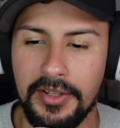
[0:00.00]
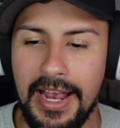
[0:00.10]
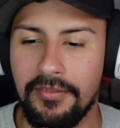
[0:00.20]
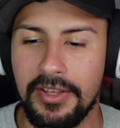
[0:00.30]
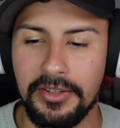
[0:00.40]
They
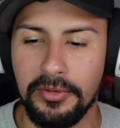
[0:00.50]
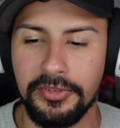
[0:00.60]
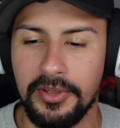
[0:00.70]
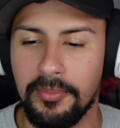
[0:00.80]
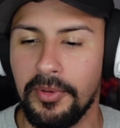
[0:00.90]
have like little
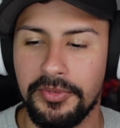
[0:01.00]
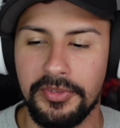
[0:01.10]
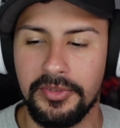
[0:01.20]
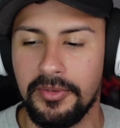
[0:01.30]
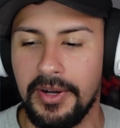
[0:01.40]

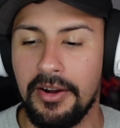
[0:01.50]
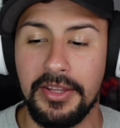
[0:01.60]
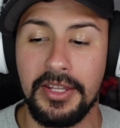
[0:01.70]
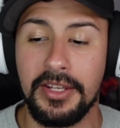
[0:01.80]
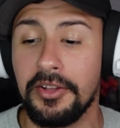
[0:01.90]
symbols around, and
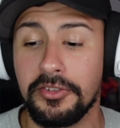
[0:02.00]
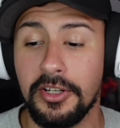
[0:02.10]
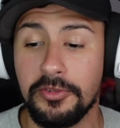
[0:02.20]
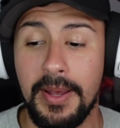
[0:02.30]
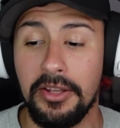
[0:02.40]
then on the
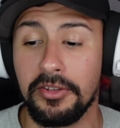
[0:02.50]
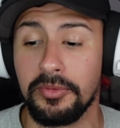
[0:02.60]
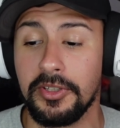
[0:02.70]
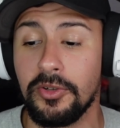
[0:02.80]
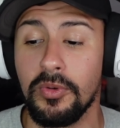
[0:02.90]
touchpad it looks
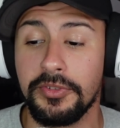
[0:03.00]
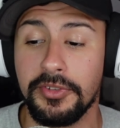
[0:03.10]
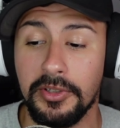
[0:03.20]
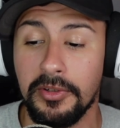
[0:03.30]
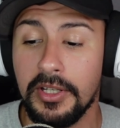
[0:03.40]
really cool
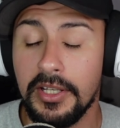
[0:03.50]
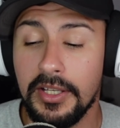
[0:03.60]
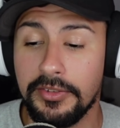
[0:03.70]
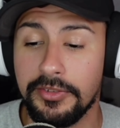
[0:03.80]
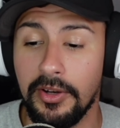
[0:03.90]
too.
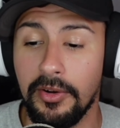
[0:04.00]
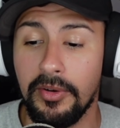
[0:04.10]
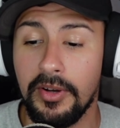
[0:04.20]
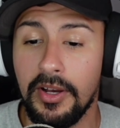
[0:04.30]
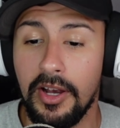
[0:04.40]
So
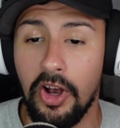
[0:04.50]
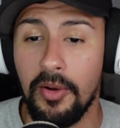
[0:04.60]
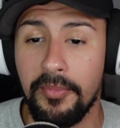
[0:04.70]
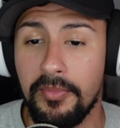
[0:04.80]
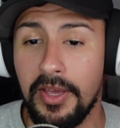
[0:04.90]

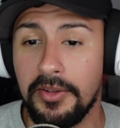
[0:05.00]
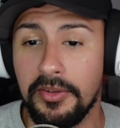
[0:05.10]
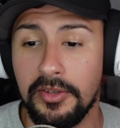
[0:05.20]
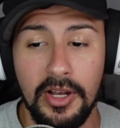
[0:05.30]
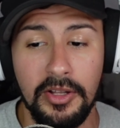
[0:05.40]
and
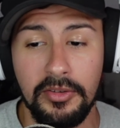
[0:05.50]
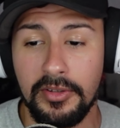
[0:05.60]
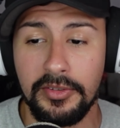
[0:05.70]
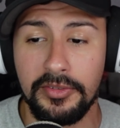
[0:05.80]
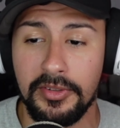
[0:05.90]
the color
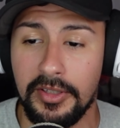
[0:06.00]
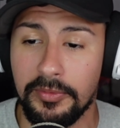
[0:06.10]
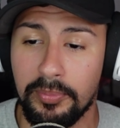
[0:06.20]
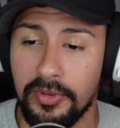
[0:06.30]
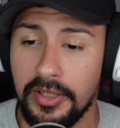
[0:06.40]
is
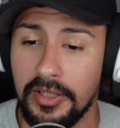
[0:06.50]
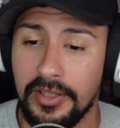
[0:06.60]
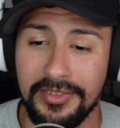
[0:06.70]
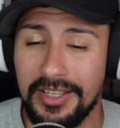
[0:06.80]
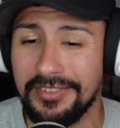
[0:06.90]
pretty.
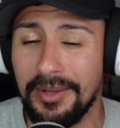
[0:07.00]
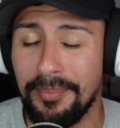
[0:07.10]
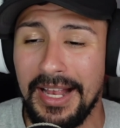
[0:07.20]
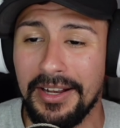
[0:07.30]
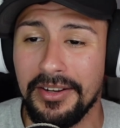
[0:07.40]
It's not
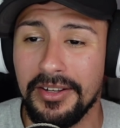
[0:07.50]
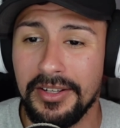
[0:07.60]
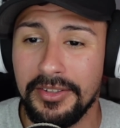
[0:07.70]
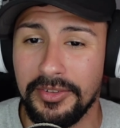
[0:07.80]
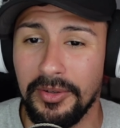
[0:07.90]
bad.
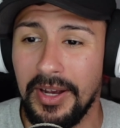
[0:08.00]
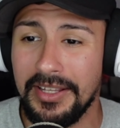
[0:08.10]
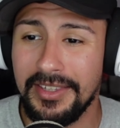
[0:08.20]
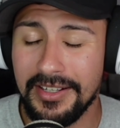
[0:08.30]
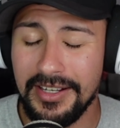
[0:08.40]
So I
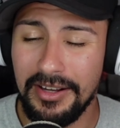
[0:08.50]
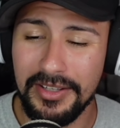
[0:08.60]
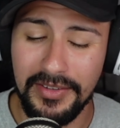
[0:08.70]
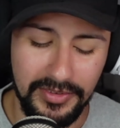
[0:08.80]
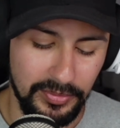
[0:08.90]
think I'll
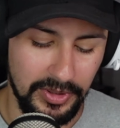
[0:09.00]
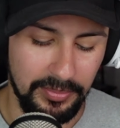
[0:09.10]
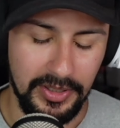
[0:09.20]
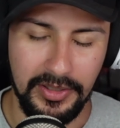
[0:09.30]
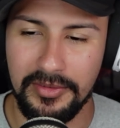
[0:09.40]
give this one a B.